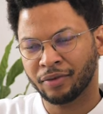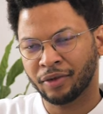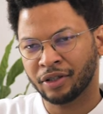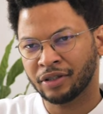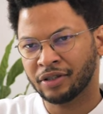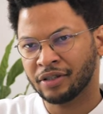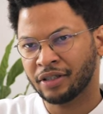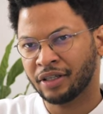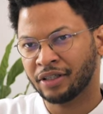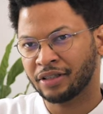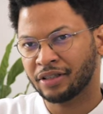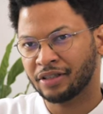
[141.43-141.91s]

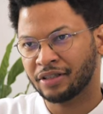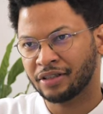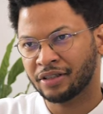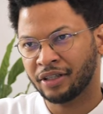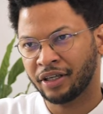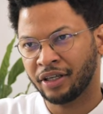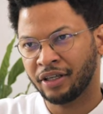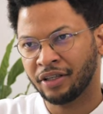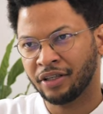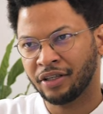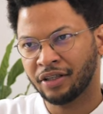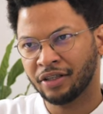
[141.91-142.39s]
what's at
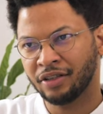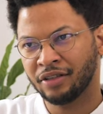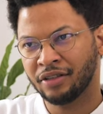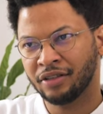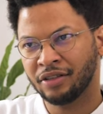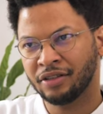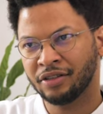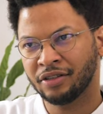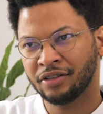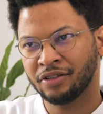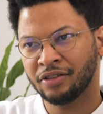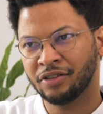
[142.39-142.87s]
stake in
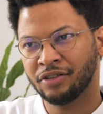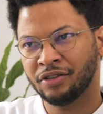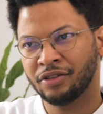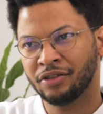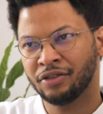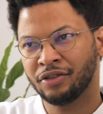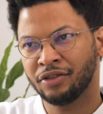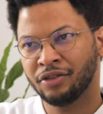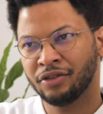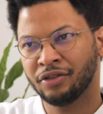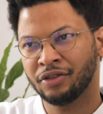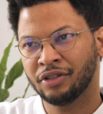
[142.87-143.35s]
these
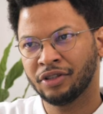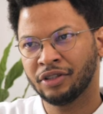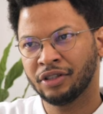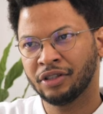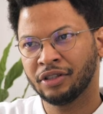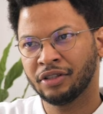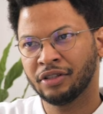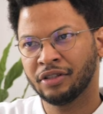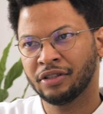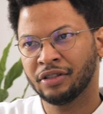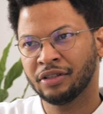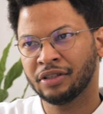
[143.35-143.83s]

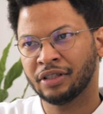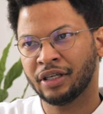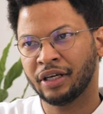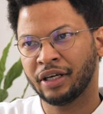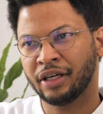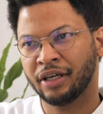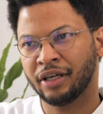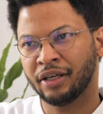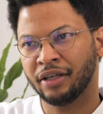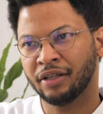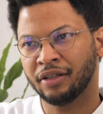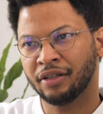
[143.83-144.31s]
institutions,
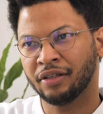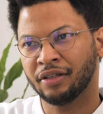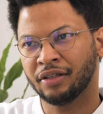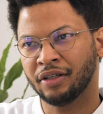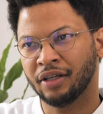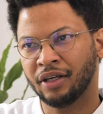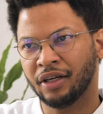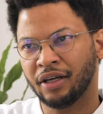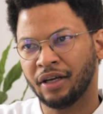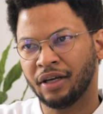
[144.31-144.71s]
and